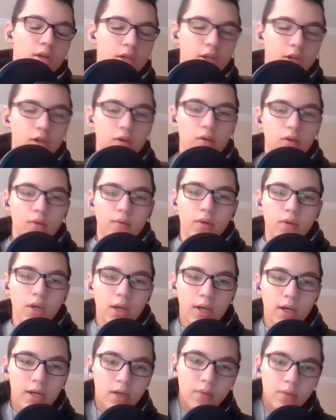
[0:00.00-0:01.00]

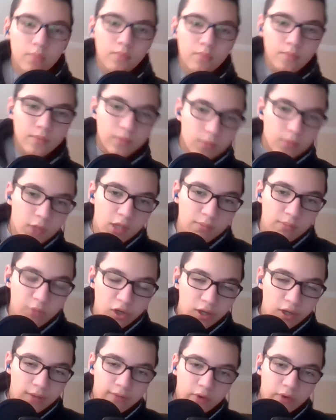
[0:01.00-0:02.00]
uh,
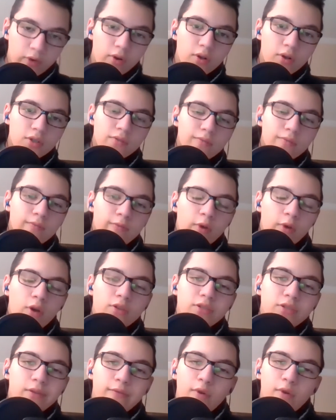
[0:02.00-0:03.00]
Bernie voters
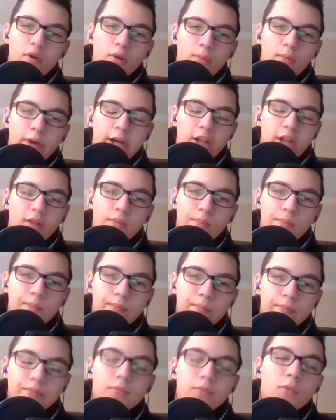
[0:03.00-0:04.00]
also voted Biden,
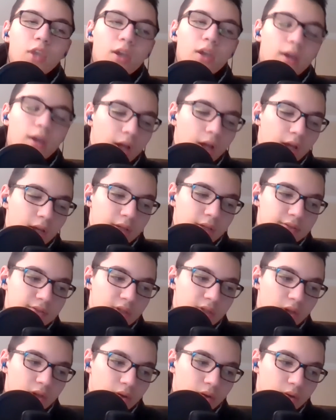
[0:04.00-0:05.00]
uh,
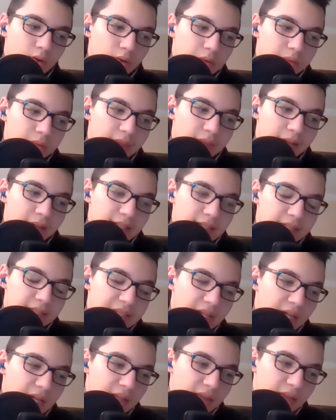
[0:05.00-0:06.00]
so that is
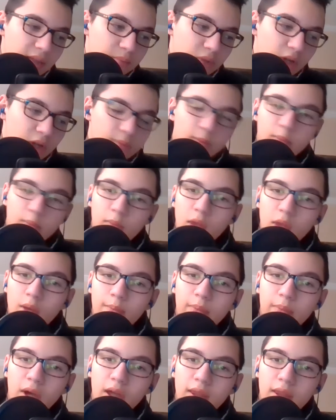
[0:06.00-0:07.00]
not the problem.
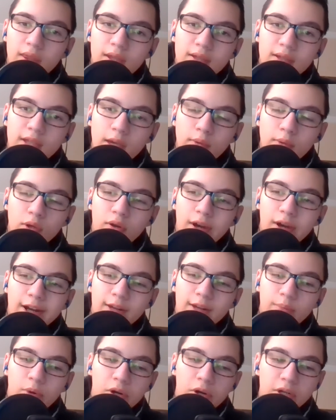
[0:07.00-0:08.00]
But the
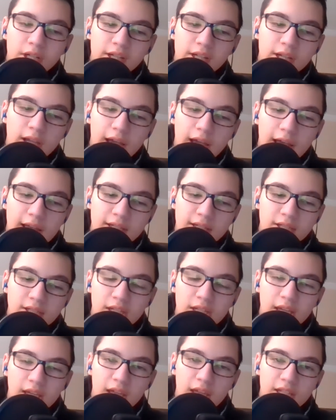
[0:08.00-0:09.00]
Democratic Party has to
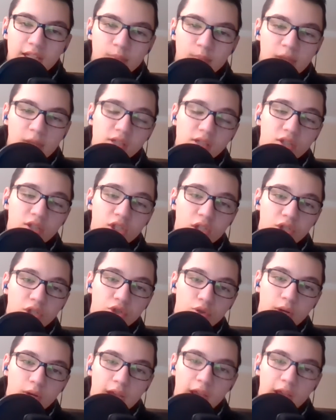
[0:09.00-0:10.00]
get its messaging
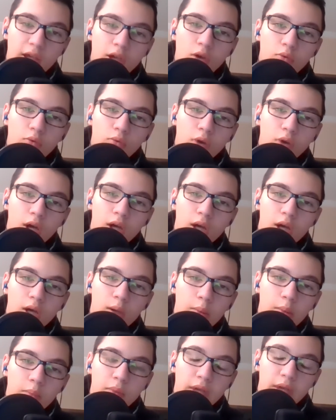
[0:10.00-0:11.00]
straight.
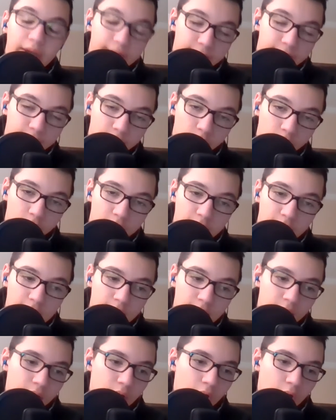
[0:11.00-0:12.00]
Um, in
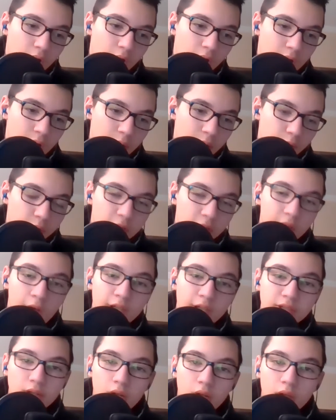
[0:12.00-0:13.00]
Florida, um, we
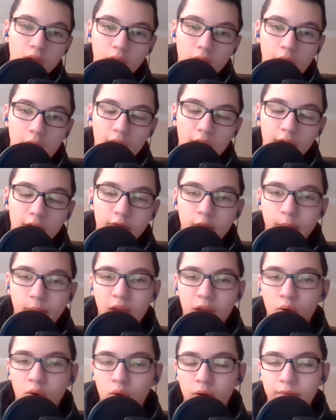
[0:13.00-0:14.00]
lost a lot of the
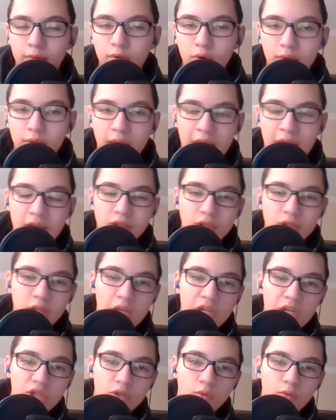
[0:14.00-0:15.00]
minority vote
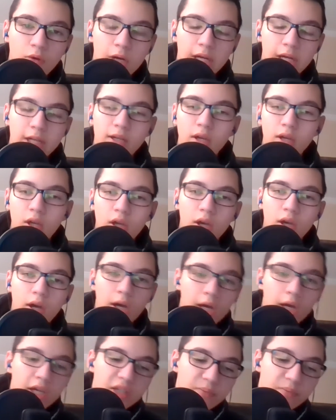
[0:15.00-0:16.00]
nationwide,
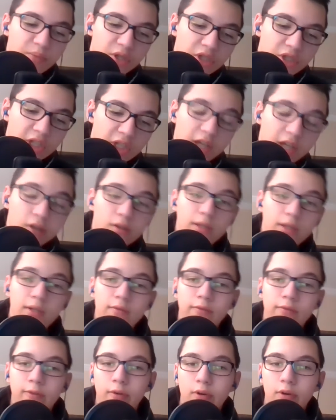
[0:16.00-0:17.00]
uh, particularly
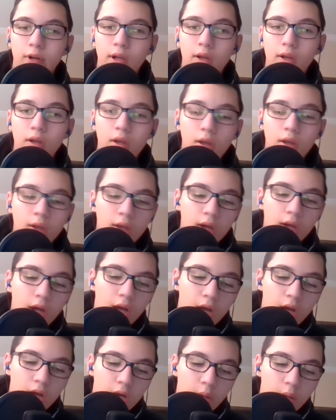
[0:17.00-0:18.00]
in Florida.
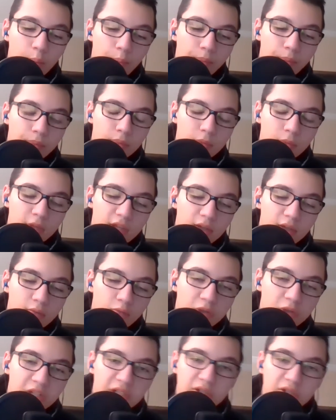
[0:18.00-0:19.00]
Um,
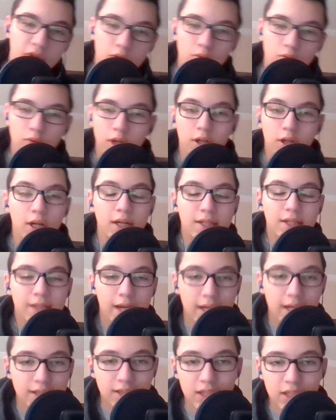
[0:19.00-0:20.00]
we need to work on
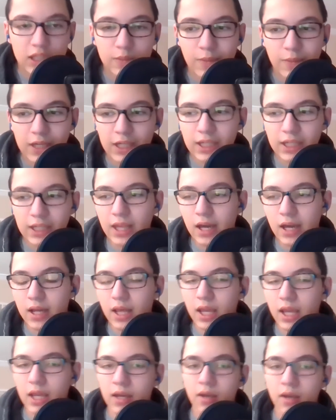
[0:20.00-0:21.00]
Texas, making that
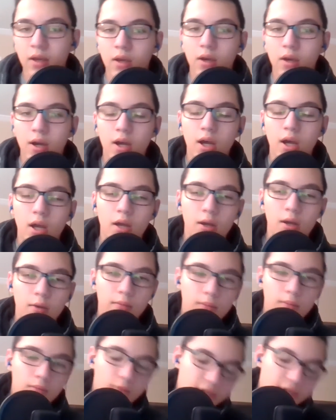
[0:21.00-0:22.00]
a
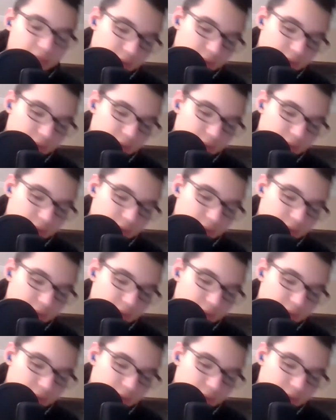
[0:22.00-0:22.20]
um, what's